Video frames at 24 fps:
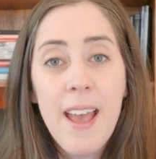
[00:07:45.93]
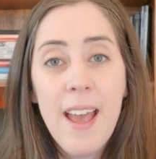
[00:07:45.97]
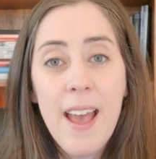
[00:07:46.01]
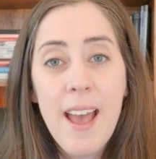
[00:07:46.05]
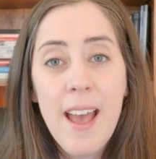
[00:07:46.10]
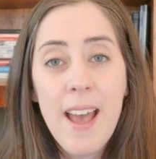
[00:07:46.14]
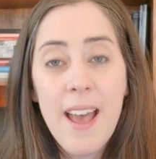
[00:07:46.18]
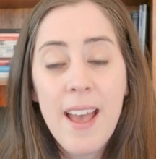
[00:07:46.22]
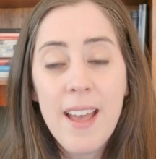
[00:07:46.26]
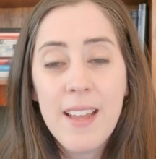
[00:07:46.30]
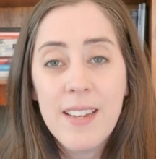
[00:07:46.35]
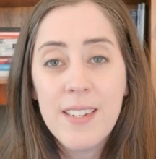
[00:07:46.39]

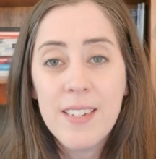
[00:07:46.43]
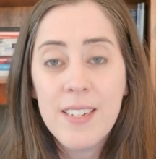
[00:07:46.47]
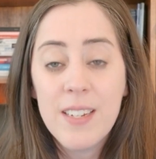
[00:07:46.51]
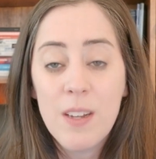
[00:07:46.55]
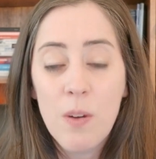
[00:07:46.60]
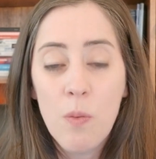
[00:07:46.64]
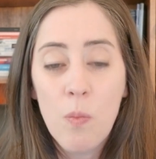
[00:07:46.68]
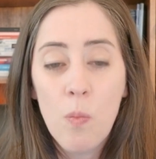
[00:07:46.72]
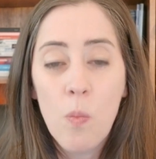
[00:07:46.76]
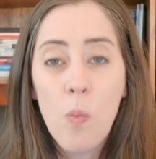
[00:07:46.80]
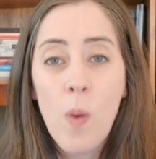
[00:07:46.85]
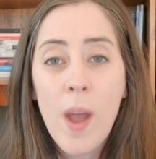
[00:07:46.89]
And
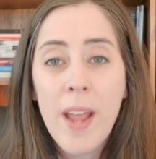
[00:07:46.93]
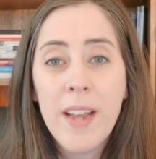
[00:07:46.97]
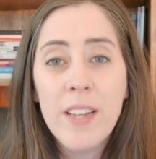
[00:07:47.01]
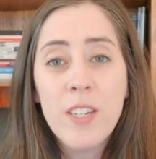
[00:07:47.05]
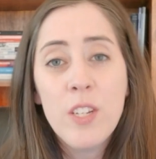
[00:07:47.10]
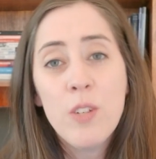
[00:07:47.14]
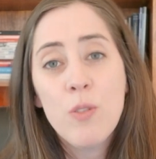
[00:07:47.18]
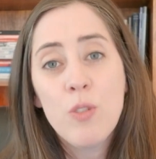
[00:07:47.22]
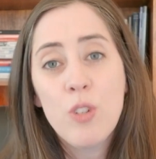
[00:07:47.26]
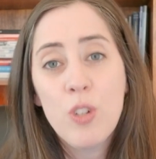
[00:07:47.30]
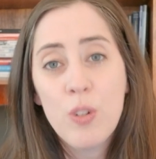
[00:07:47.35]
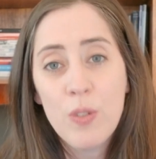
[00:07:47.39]
when
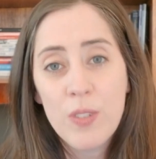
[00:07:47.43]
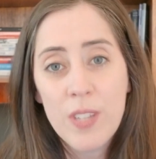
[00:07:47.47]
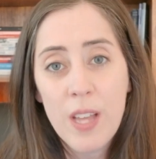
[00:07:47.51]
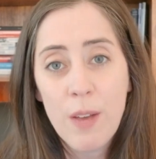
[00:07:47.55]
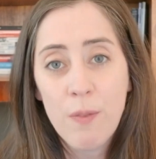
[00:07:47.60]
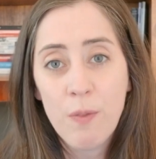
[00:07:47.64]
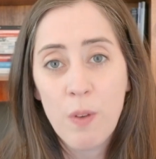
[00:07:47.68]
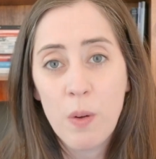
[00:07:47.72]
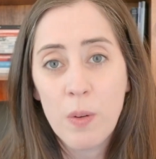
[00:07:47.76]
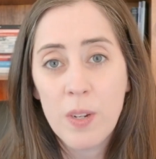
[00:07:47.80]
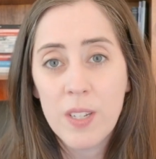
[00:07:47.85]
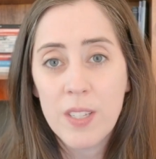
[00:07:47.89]
you choose that
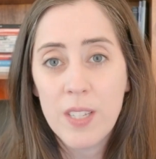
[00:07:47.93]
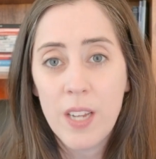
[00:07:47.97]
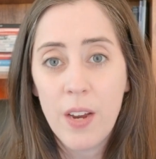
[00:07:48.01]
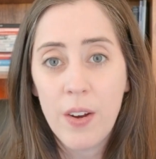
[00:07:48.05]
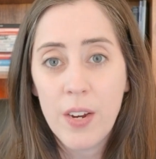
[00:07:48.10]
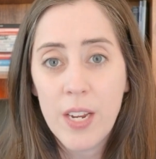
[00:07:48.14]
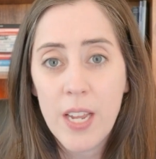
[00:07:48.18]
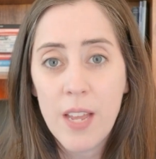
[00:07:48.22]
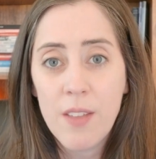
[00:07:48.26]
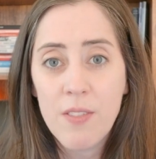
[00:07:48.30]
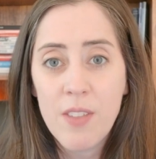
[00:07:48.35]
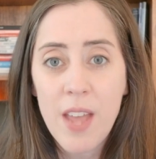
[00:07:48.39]
focus
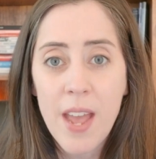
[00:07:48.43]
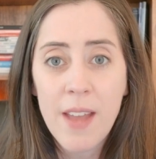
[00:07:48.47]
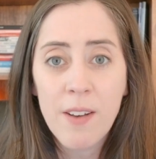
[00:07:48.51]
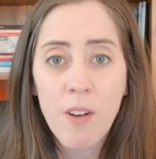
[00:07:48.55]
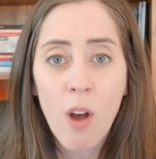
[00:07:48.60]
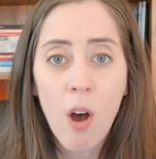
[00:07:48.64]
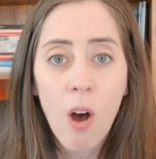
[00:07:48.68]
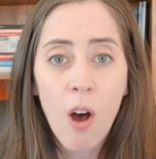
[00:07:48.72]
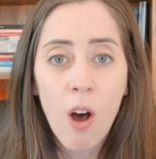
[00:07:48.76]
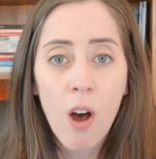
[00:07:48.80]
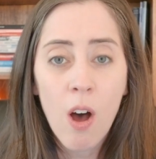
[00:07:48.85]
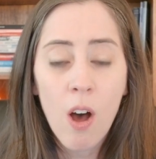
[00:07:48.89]
area, then
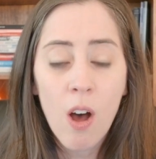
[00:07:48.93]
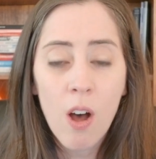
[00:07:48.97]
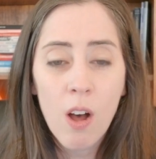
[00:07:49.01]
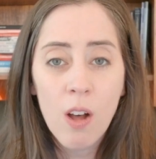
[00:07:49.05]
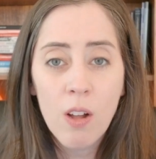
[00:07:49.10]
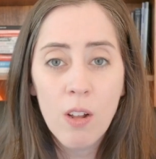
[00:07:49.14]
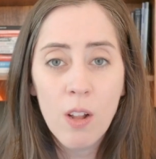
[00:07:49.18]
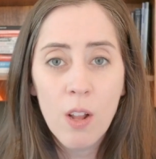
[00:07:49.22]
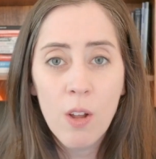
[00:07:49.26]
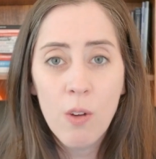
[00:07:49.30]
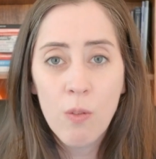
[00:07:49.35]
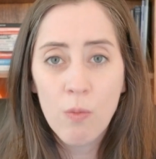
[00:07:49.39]

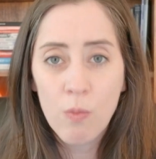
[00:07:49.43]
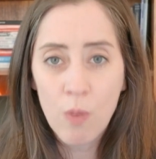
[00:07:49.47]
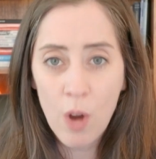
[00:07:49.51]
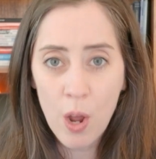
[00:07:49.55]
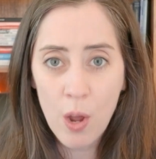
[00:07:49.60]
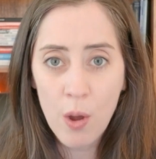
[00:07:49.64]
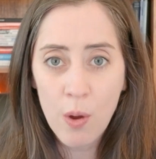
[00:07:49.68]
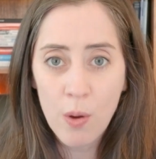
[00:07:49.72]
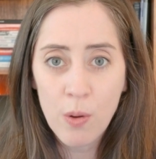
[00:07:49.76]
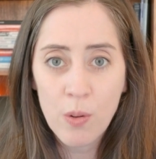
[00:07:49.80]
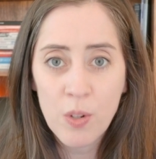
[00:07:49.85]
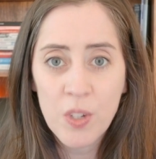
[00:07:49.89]
all
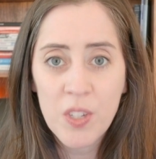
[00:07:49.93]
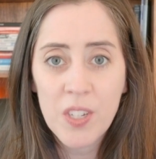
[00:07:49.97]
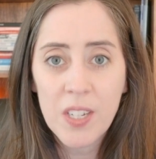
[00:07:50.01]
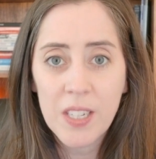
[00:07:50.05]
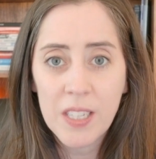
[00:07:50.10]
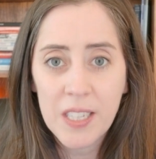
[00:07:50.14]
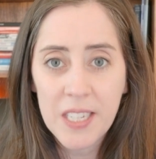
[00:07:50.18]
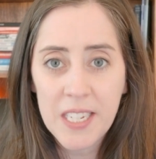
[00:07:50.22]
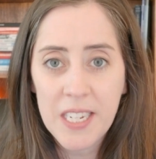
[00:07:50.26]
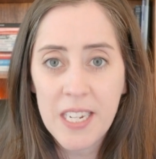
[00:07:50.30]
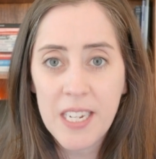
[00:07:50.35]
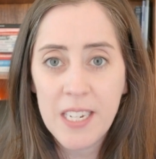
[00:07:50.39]
roads
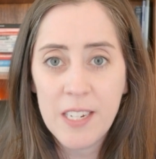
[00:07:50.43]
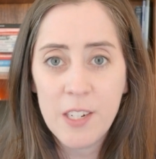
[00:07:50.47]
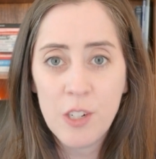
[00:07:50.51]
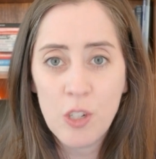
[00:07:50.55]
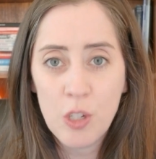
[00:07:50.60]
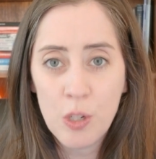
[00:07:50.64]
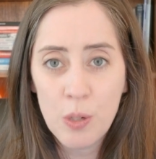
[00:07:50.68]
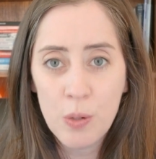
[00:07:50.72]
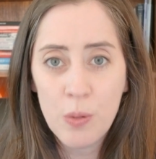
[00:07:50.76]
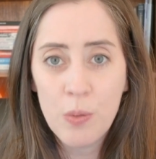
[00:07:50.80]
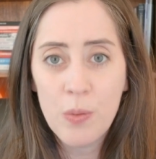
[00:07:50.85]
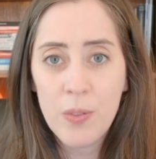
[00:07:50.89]
lead
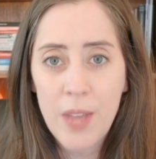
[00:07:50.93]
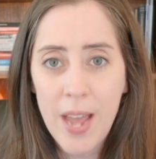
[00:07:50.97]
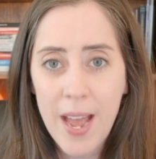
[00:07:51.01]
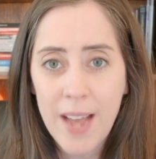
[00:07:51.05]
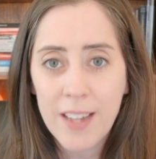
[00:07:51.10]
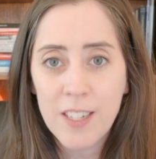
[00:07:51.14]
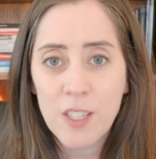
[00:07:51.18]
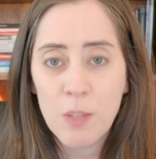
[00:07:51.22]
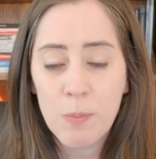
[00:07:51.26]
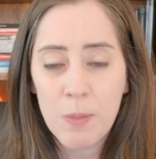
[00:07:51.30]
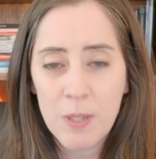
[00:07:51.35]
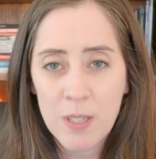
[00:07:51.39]
to
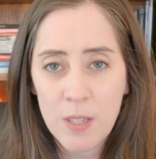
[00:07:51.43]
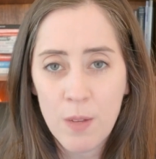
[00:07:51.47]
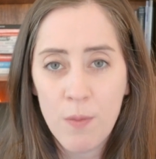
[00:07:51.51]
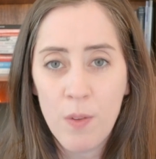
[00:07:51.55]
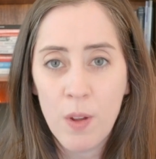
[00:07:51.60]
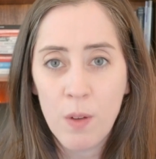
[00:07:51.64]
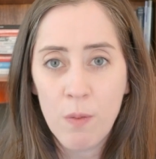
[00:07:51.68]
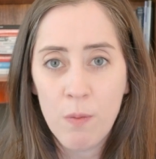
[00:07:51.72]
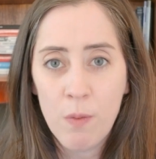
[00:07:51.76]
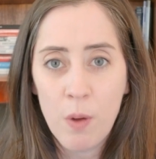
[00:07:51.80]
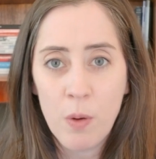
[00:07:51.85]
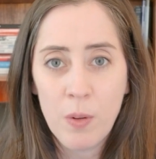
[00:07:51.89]
that
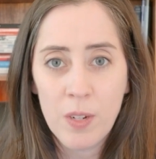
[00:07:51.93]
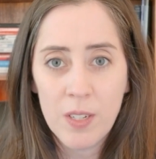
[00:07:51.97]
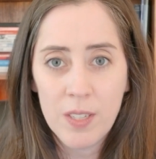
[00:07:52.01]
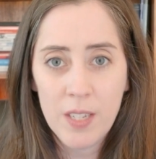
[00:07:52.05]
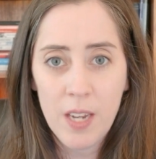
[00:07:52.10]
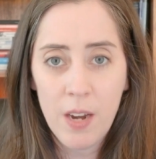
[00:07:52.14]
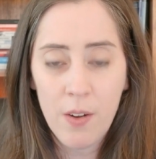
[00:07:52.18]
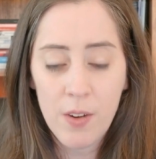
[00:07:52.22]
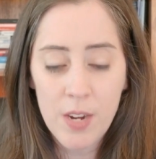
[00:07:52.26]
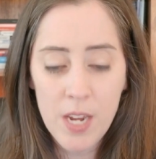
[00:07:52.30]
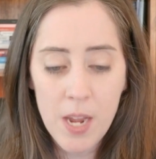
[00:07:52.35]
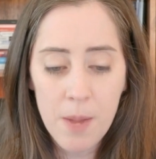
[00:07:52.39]
specific focus
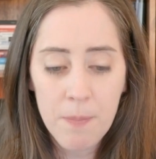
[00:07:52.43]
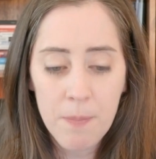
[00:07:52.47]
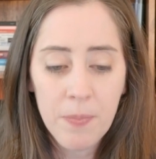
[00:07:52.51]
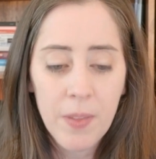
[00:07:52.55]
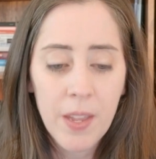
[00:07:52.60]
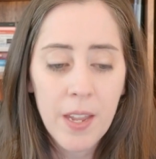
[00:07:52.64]
area.